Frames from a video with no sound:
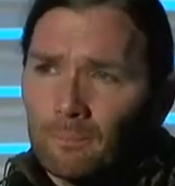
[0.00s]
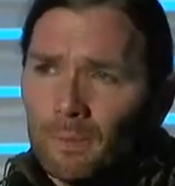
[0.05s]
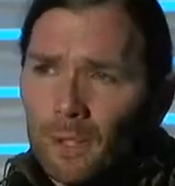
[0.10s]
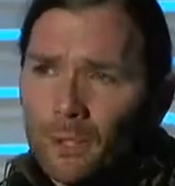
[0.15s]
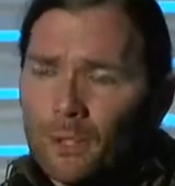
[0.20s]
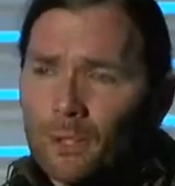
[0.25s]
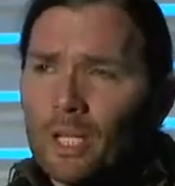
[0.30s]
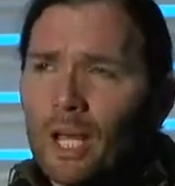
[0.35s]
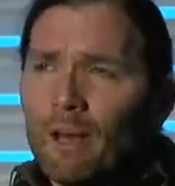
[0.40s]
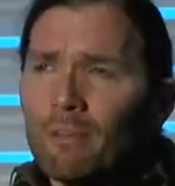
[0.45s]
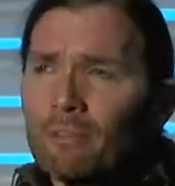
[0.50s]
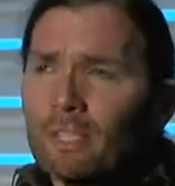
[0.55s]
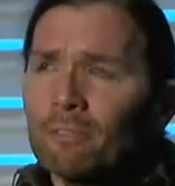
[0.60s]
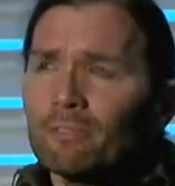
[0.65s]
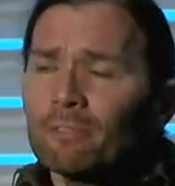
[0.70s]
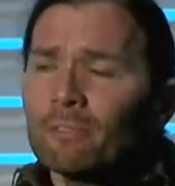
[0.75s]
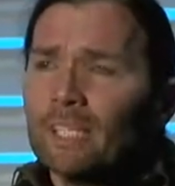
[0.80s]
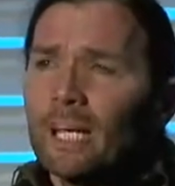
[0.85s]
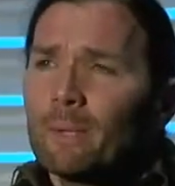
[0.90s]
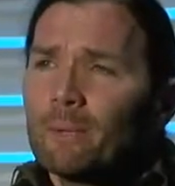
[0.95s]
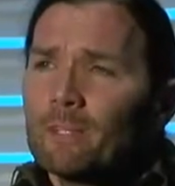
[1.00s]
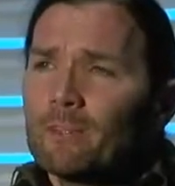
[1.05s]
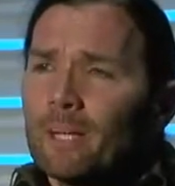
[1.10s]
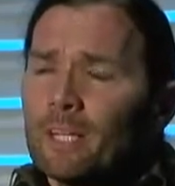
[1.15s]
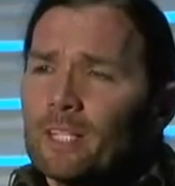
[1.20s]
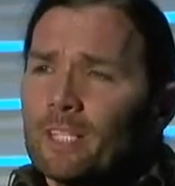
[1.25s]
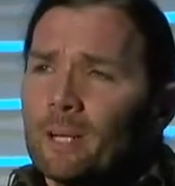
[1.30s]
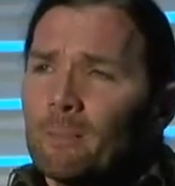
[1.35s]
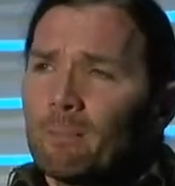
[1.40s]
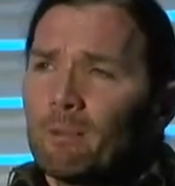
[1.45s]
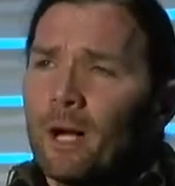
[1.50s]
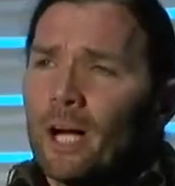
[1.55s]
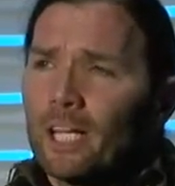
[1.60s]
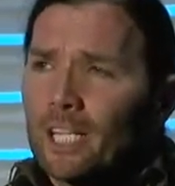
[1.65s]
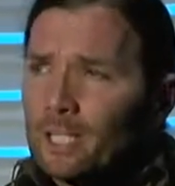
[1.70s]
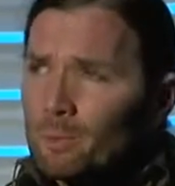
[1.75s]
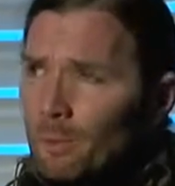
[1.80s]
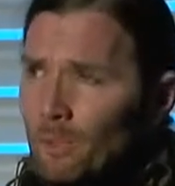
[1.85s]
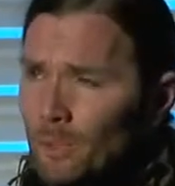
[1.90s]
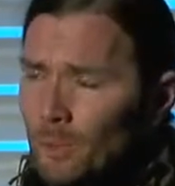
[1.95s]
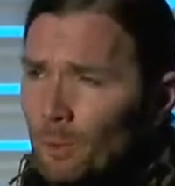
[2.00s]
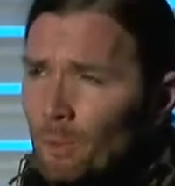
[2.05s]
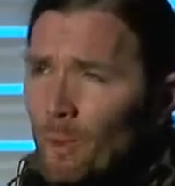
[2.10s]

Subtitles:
So you have different types of enzyme products, but you